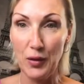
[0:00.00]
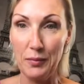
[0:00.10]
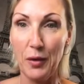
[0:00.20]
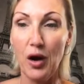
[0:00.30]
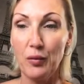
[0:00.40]
but
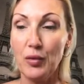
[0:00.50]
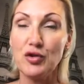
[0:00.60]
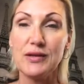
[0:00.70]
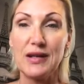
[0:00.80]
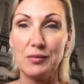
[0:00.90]
I will just
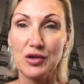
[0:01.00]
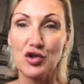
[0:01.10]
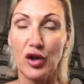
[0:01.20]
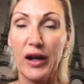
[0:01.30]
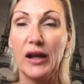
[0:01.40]

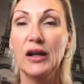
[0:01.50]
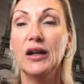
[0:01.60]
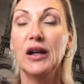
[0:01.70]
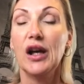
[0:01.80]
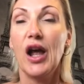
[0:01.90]
demonstrate
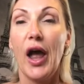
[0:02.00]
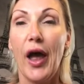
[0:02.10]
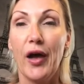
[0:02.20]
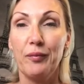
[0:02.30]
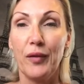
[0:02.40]

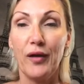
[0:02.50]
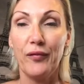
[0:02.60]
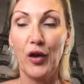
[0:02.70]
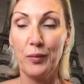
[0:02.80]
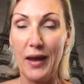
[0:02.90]
a few
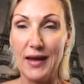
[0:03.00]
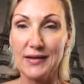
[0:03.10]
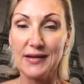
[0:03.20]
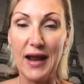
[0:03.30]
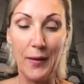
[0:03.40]
bits.
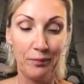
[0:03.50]
Now,